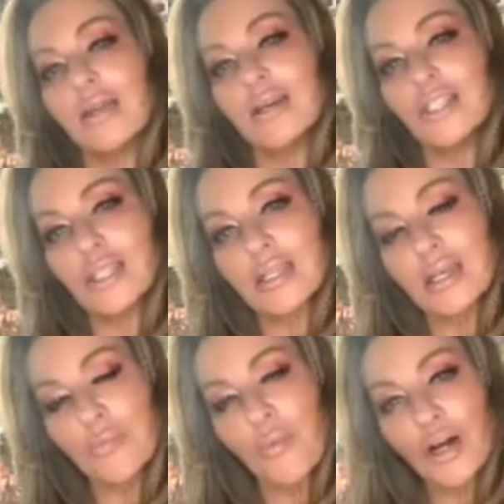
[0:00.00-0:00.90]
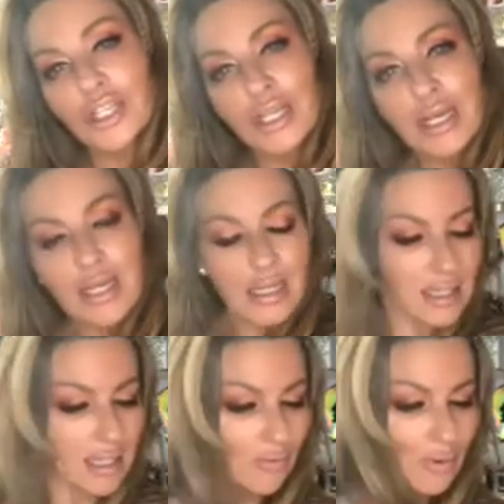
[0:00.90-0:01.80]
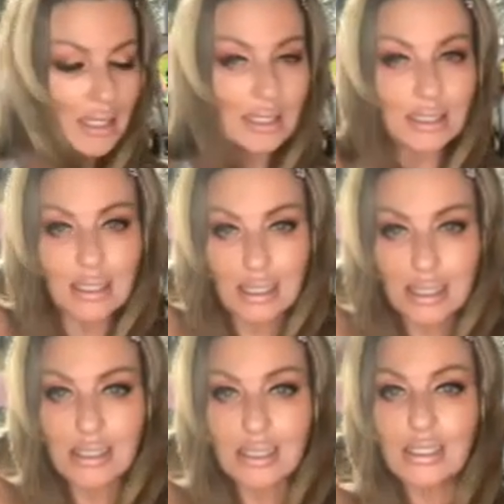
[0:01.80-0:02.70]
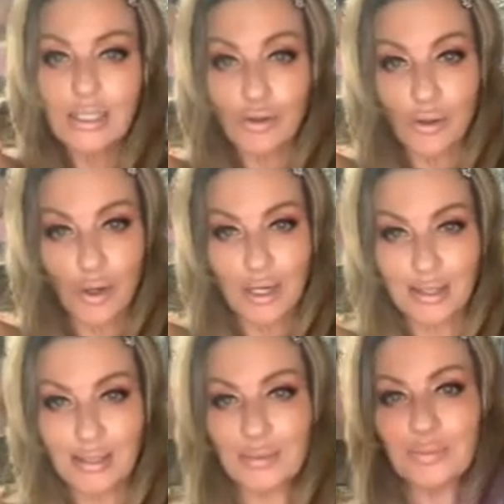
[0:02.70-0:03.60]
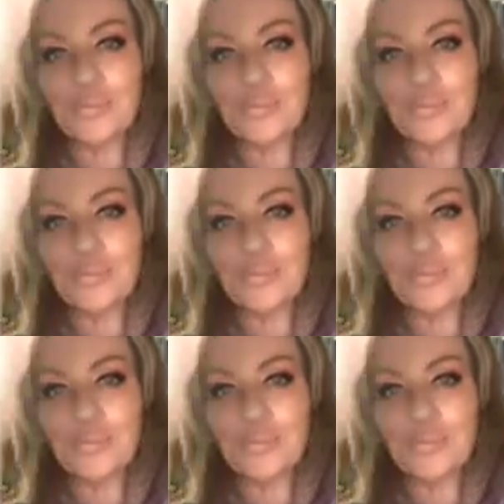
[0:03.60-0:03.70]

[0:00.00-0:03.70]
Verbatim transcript: then just keep watching, and let's get right into this tutorial.